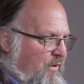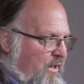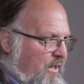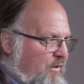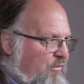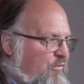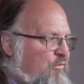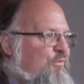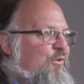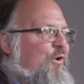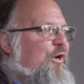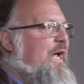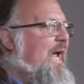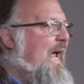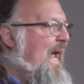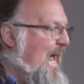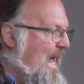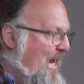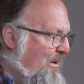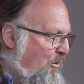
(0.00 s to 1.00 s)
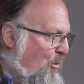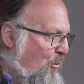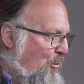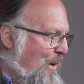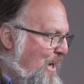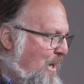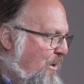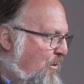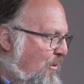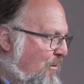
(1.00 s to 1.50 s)
it's for candle
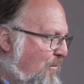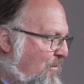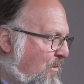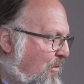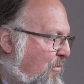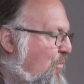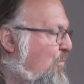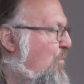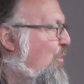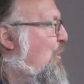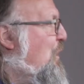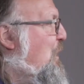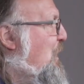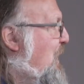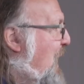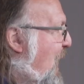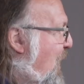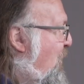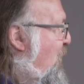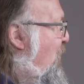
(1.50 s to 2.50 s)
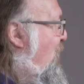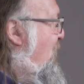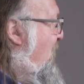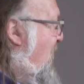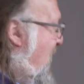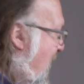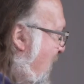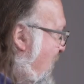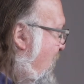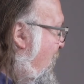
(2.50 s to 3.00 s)
makers, it's for leather
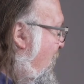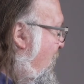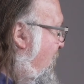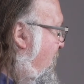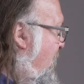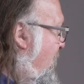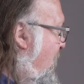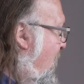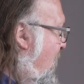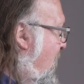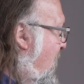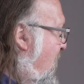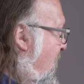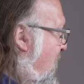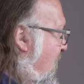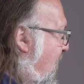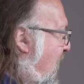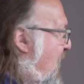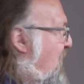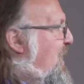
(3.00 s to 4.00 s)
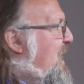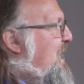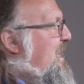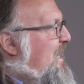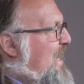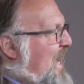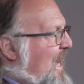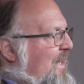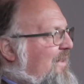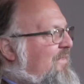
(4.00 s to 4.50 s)
tanners. And they
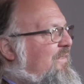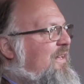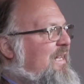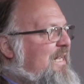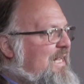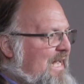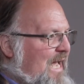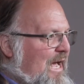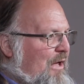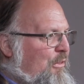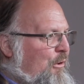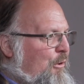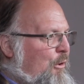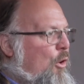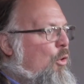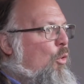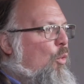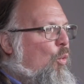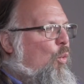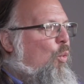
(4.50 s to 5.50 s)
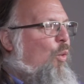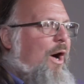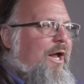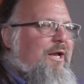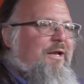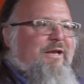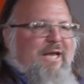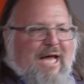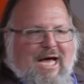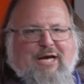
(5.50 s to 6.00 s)
get together
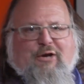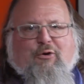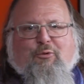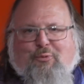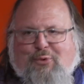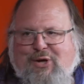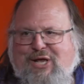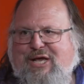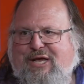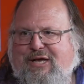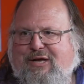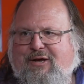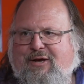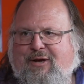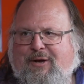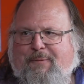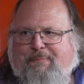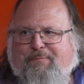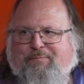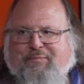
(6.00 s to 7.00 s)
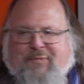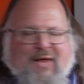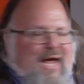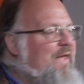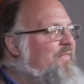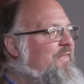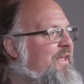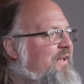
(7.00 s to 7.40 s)
one night a week and they